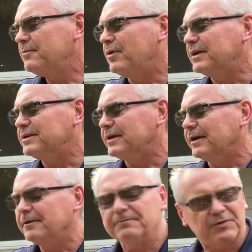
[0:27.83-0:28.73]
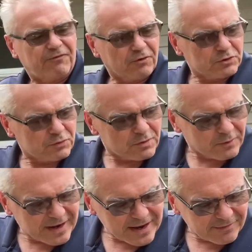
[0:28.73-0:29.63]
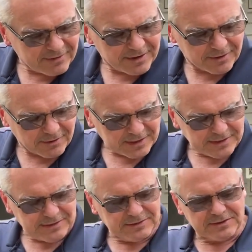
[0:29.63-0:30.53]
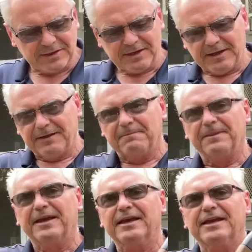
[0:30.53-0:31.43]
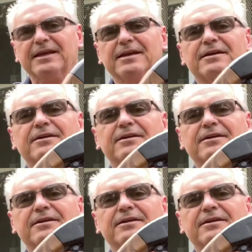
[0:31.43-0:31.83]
But the first one we have here is a